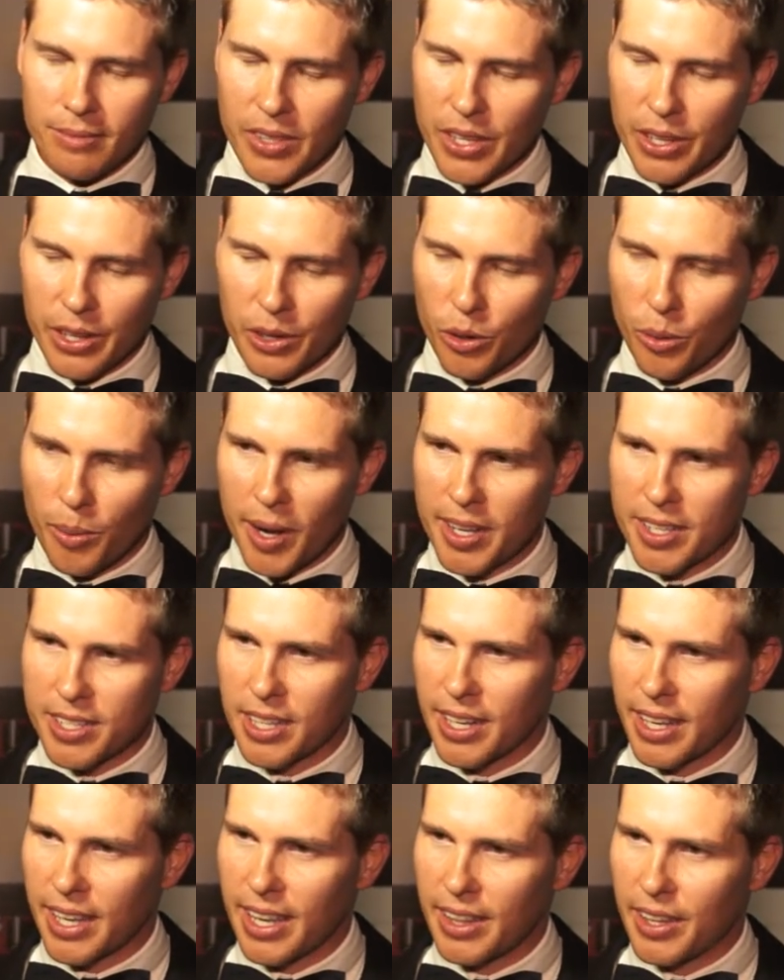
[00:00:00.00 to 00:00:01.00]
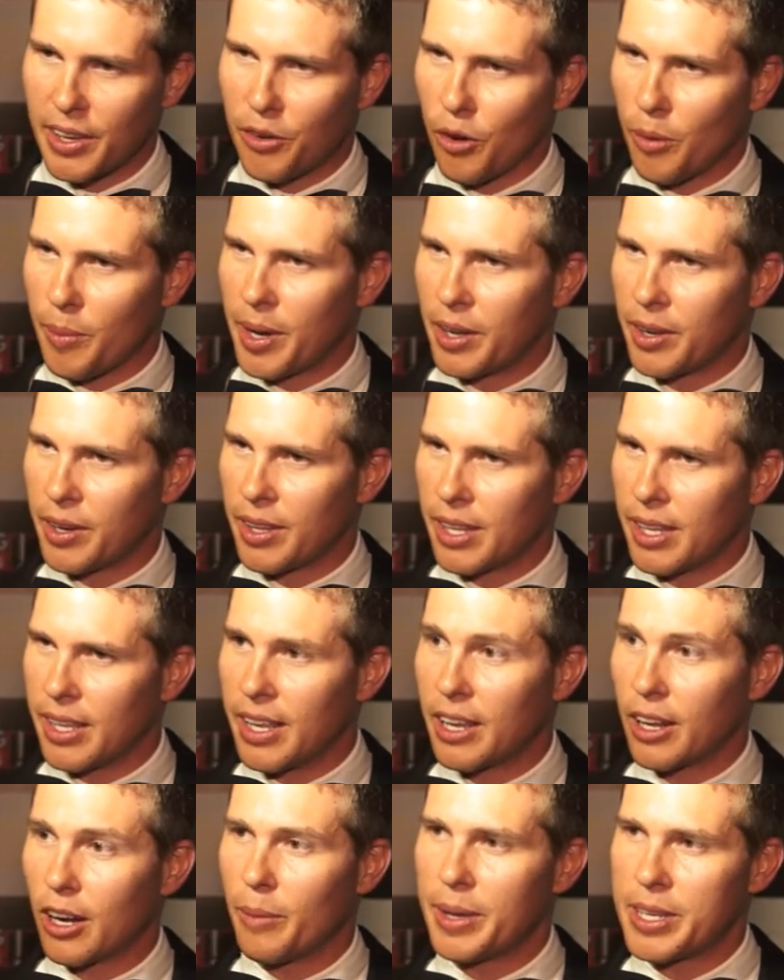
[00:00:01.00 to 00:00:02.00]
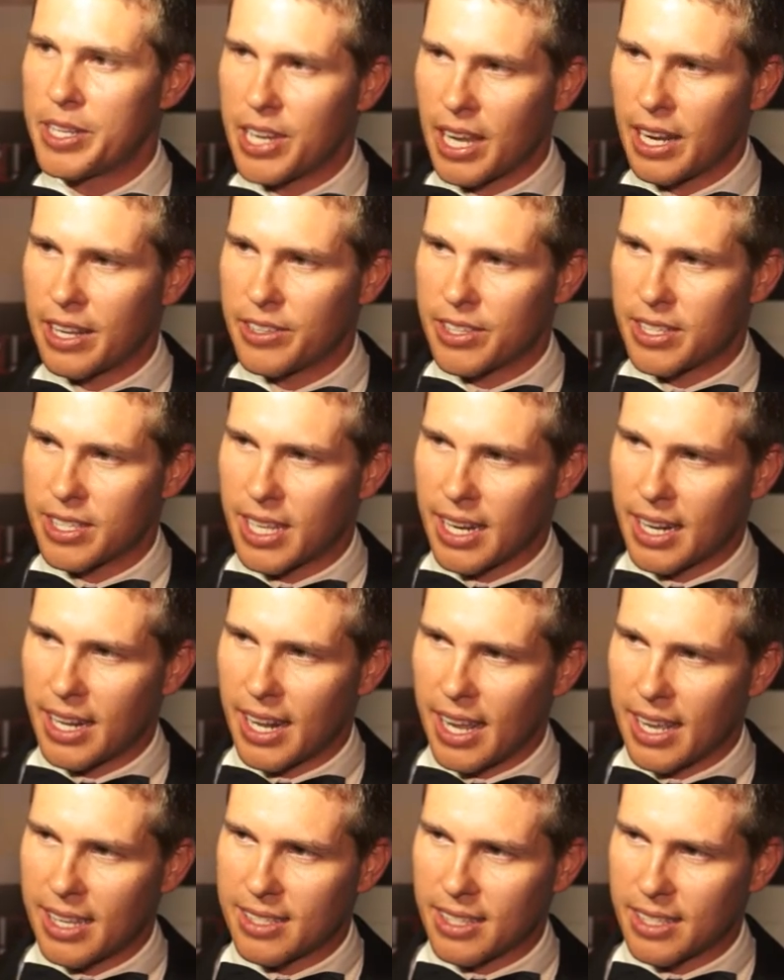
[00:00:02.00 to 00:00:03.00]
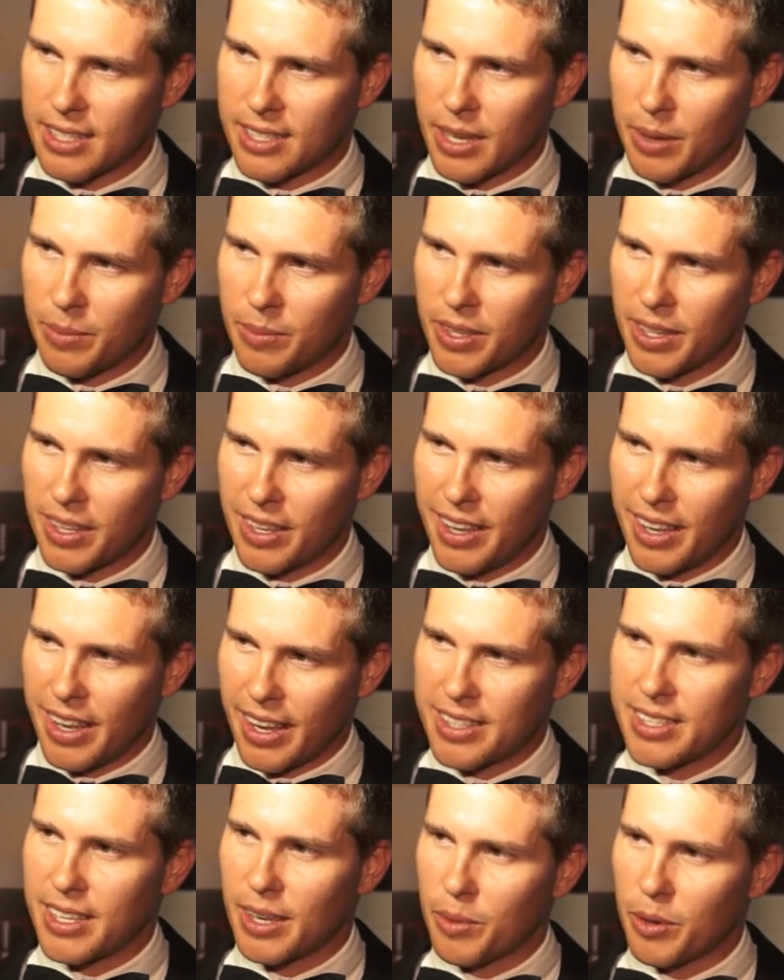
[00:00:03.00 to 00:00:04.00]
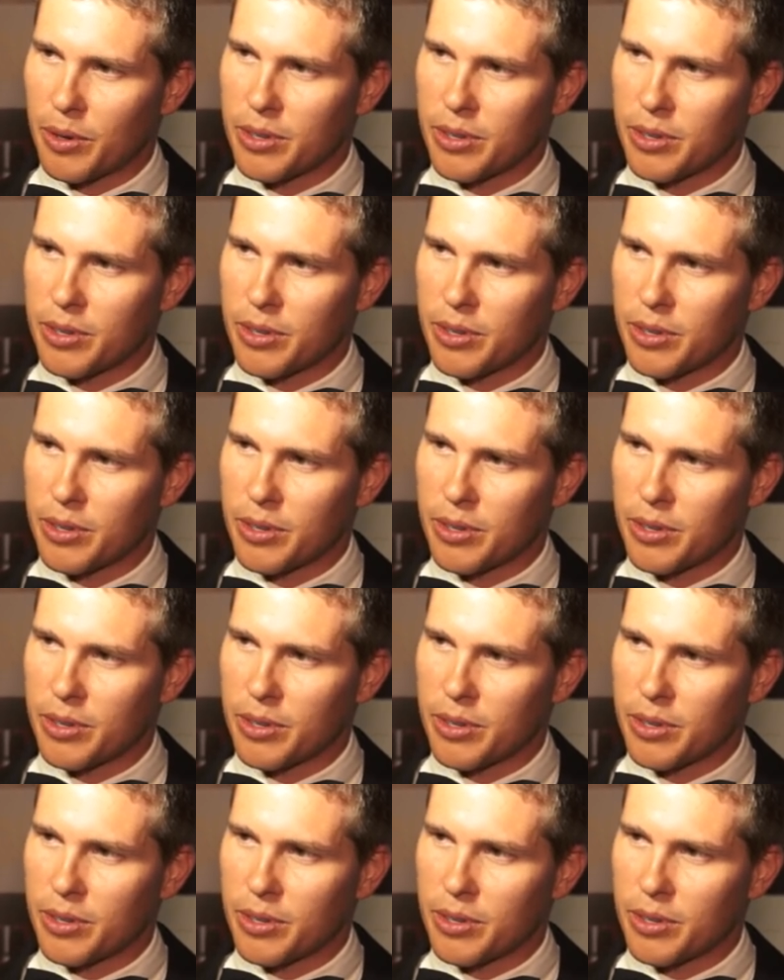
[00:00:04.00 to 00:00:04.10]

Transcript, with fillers: you know, nobody's going to get the Caribbean out of the economic challenges that it has except except